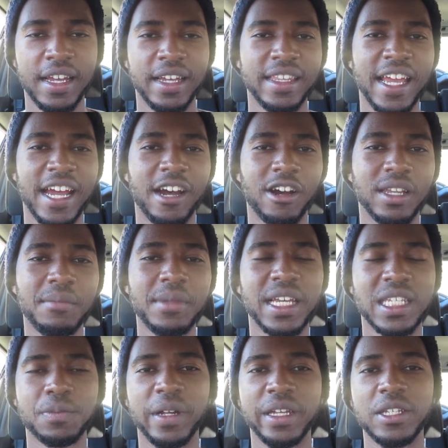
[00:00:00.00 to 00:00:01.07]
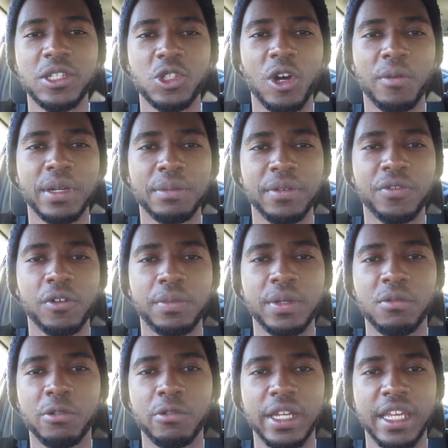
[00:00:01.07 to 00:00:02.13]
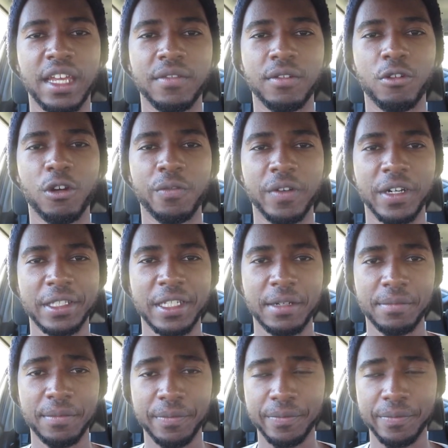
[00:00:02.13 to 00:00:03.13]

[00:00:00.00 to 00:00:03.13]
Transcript: Now, let me explain this topic before people get all fucked up.